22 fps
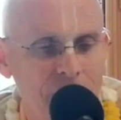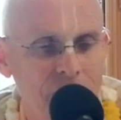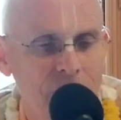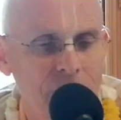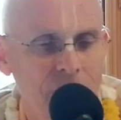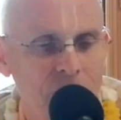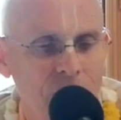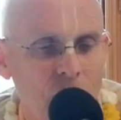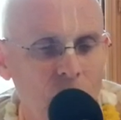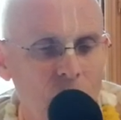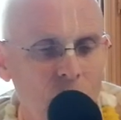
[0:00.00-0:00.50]
death.
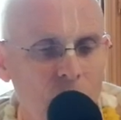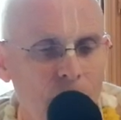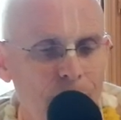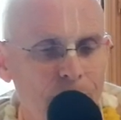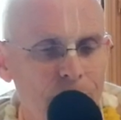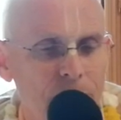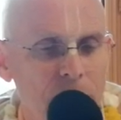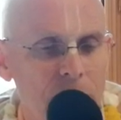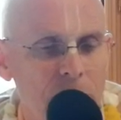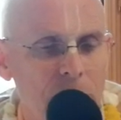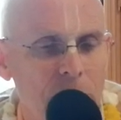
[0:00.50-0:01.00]

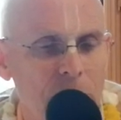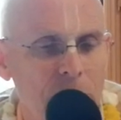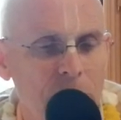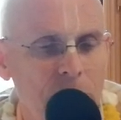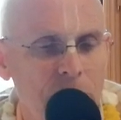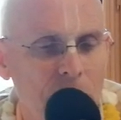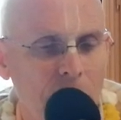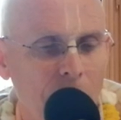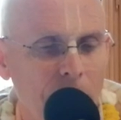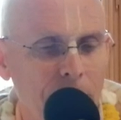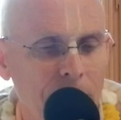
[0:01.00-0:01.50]
So
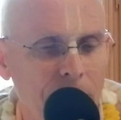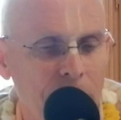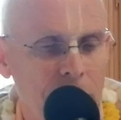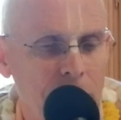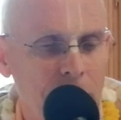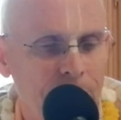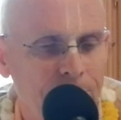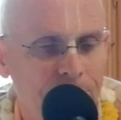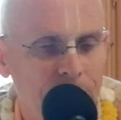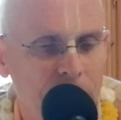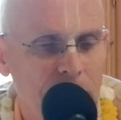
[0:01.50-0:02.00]

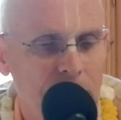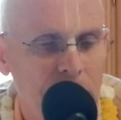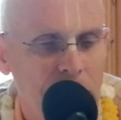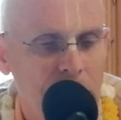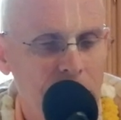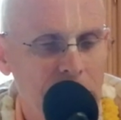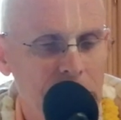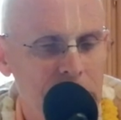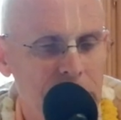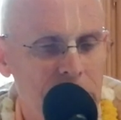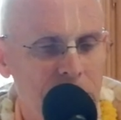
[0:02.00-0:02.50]
Yama
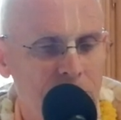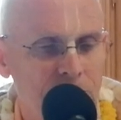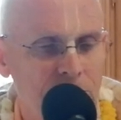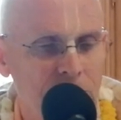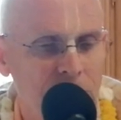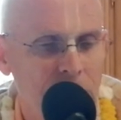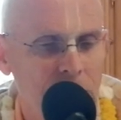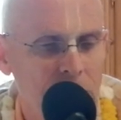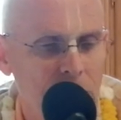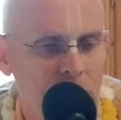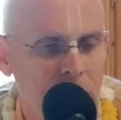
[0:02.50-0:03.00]
has
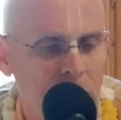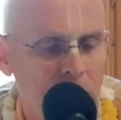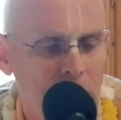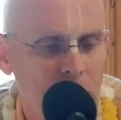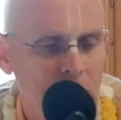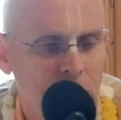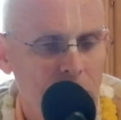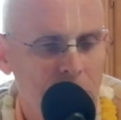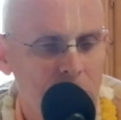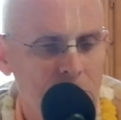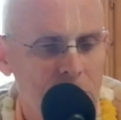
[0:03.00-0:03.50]

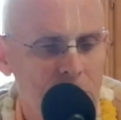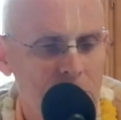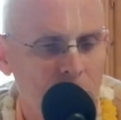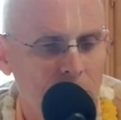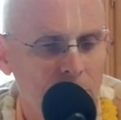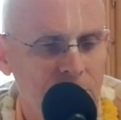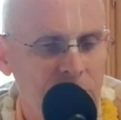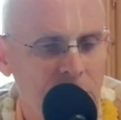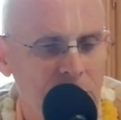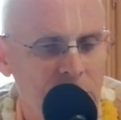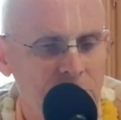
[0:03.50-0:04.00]
been
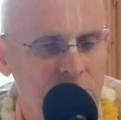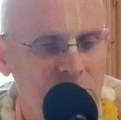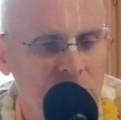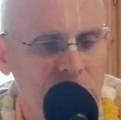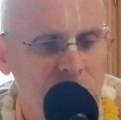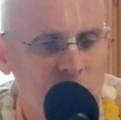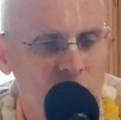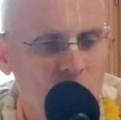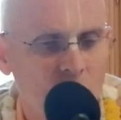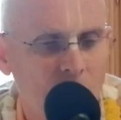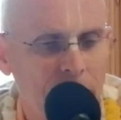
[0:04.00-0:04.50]

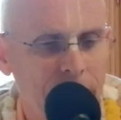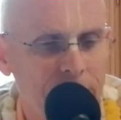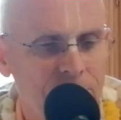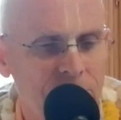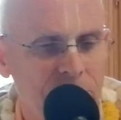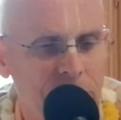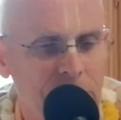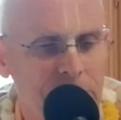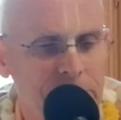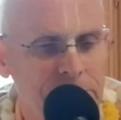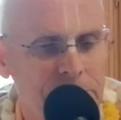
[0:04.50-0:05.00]
sometimes
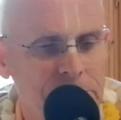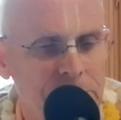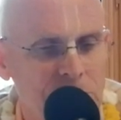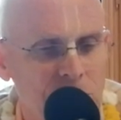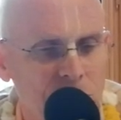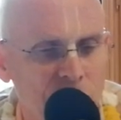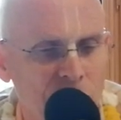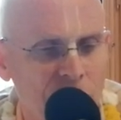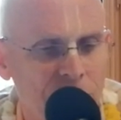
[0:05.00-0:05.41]
described as